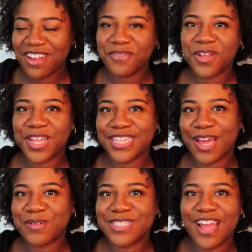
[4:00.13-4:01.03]
of felt like
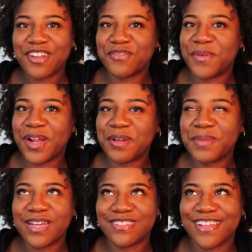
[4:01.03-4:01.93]
that was kind of weird,
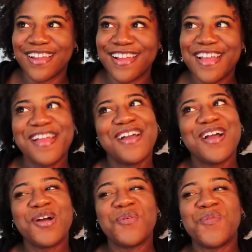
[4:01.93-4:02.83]
because like,
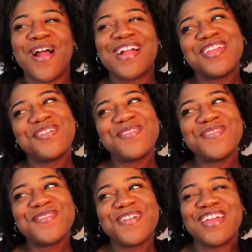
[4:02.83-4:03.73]
why are
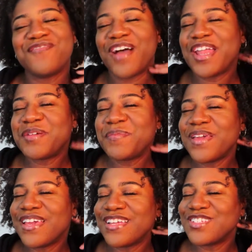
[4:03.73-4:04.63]
you inviting
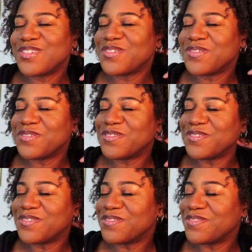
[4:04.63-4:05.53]
me
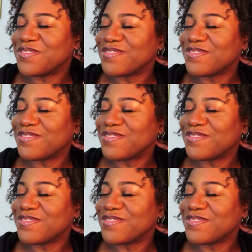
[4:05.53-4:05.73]
to